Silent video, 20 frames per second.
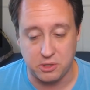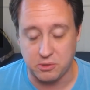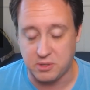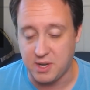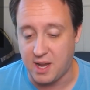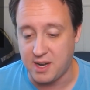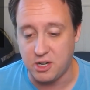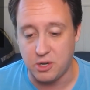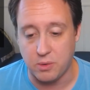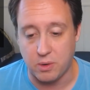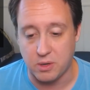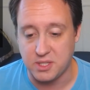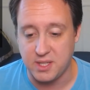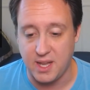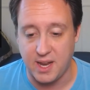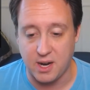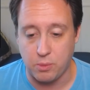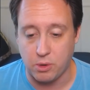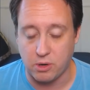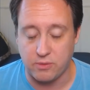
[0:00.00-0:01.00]
tied into our
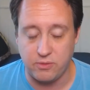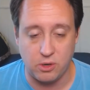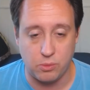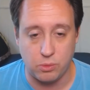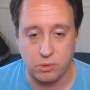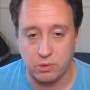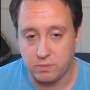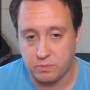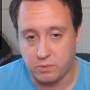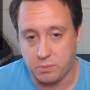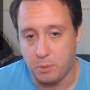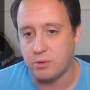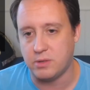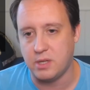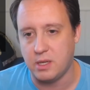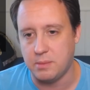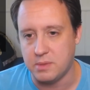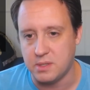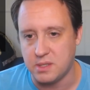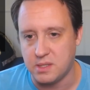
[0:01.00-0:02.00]
Slack workflow where your
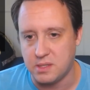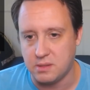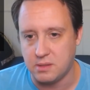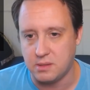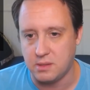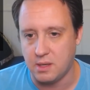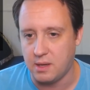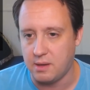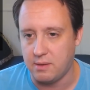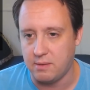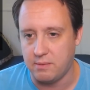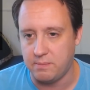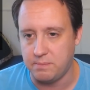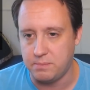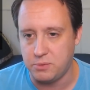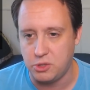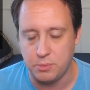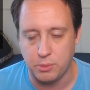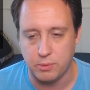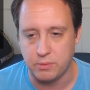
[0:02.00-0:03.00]
team is
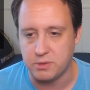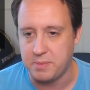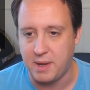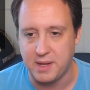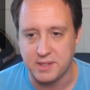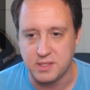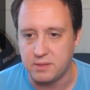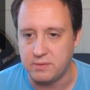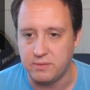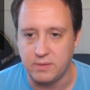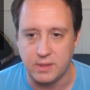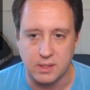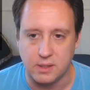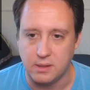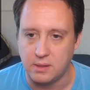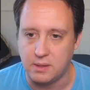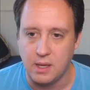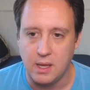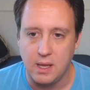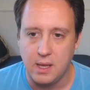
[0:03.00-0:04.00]
super responsive
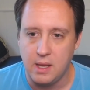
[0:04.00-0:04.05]
and